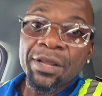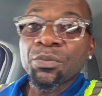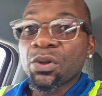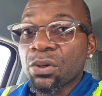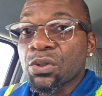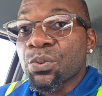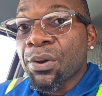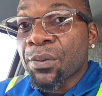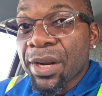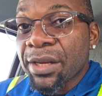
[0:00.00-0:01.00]
Because we
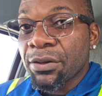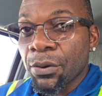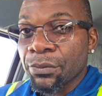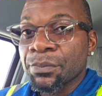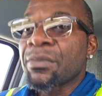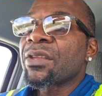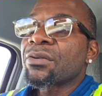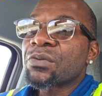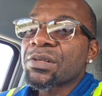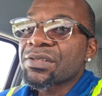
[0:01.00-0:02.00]
already know
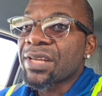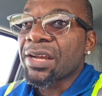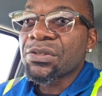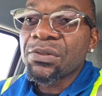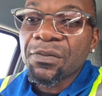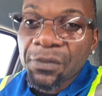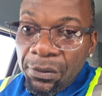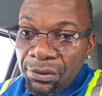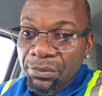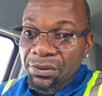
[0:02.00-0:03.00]
transaction
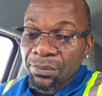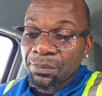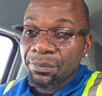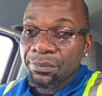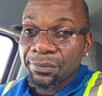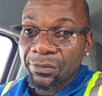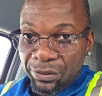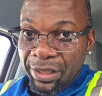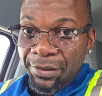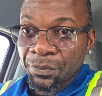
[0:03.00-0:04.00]
volumes,
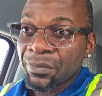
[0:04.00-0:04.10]
okay,